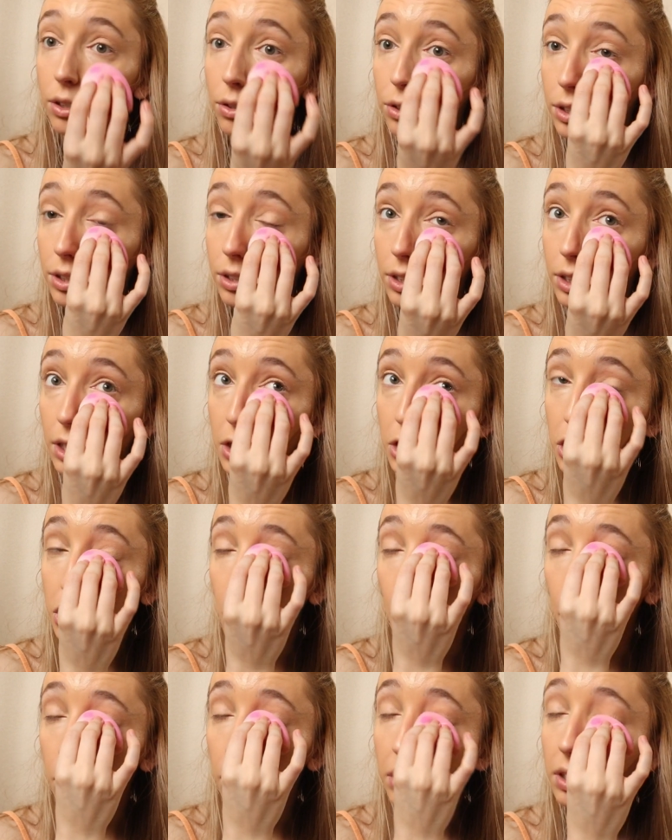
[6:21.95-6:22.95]
You seriously
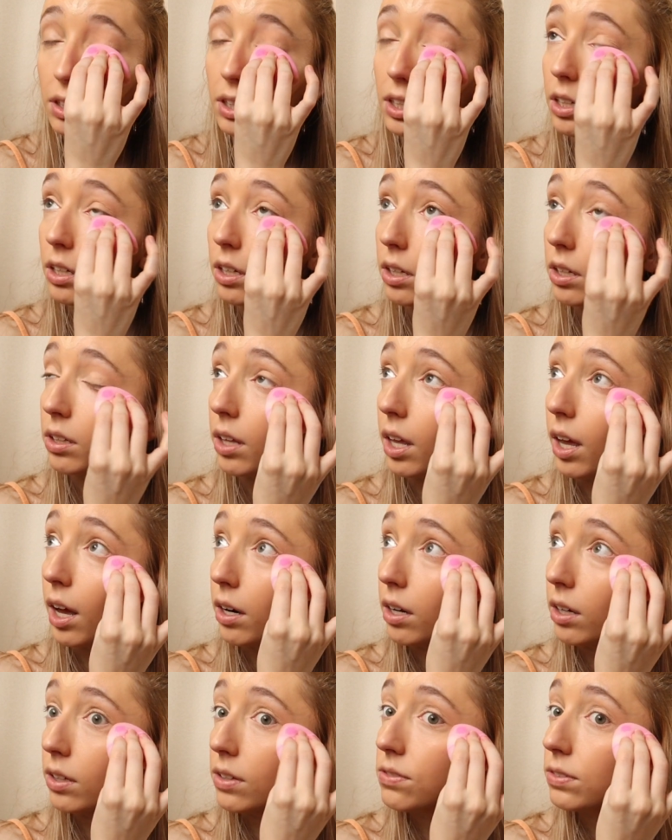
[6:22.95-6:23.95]
don't need a
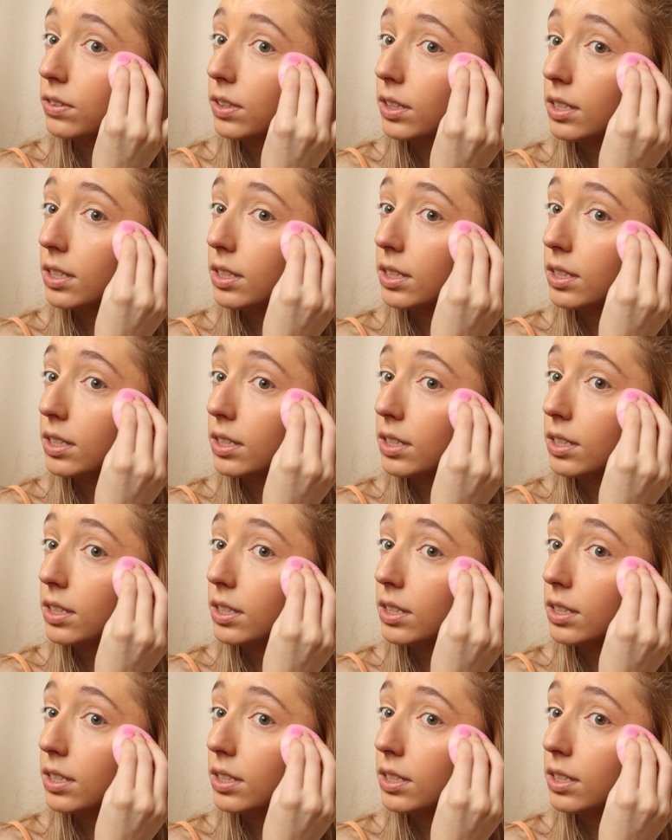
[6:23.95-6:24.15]
lot of